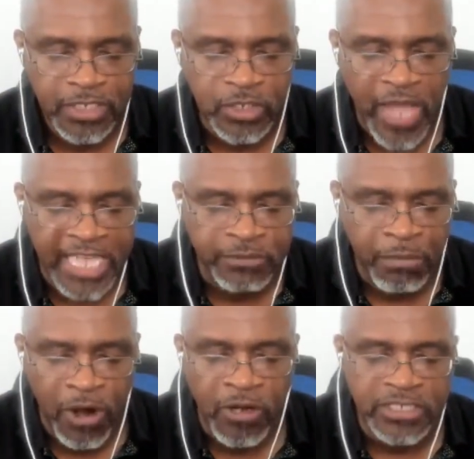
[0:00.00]
So as
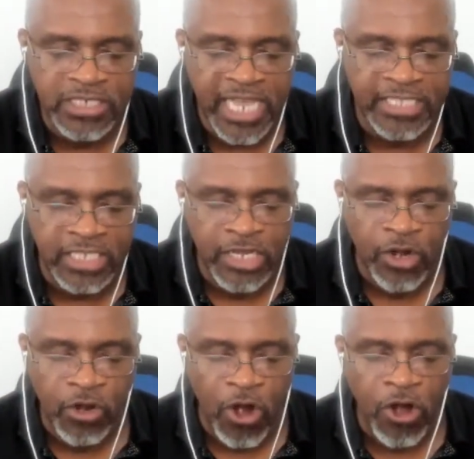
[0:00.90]
Mark states
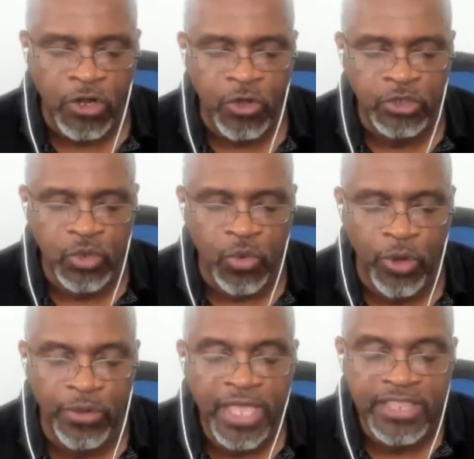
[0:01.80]
in her articles,
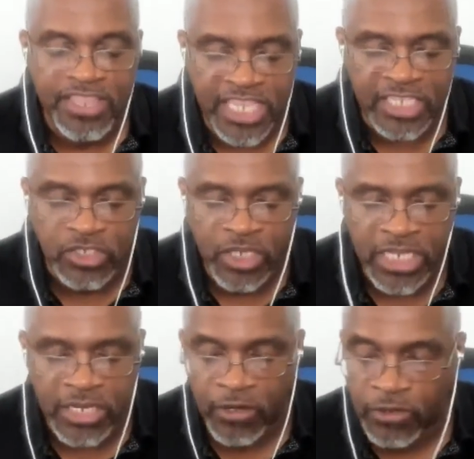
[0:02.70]
quote, these
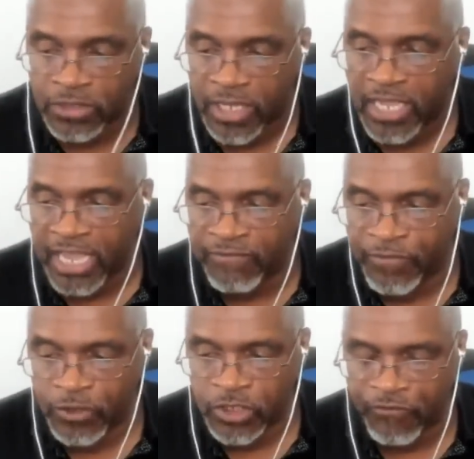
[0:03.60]
leaders
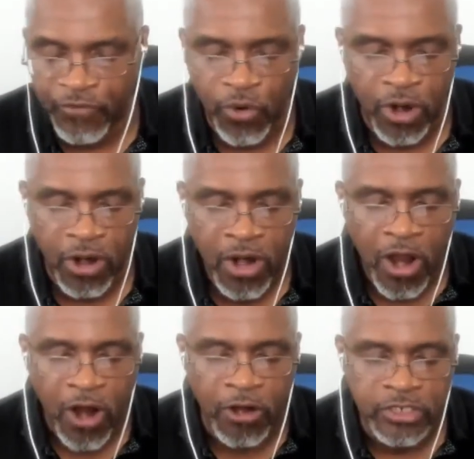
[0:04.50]
in verse 4
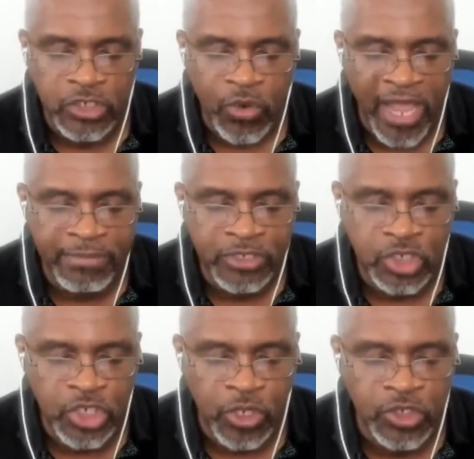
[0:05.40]
are described
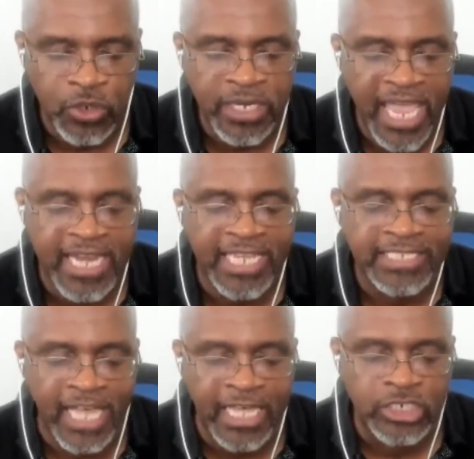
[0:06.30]
as children and
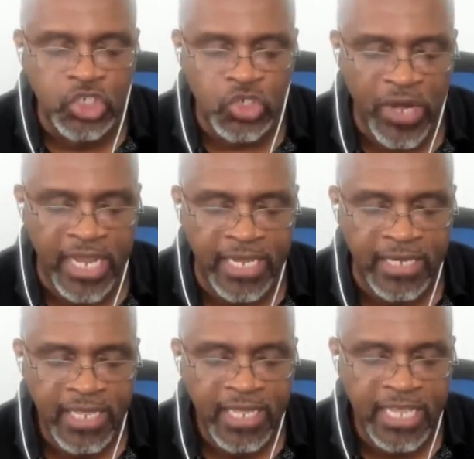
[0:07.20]
as
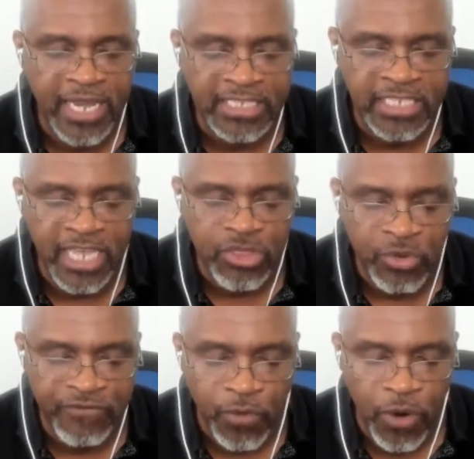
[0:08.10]
untrained in Isaiah
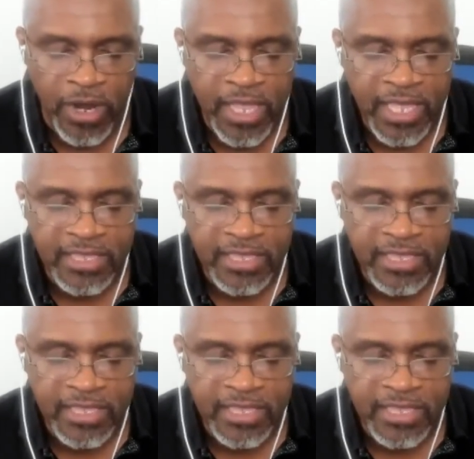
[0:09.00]
3:4.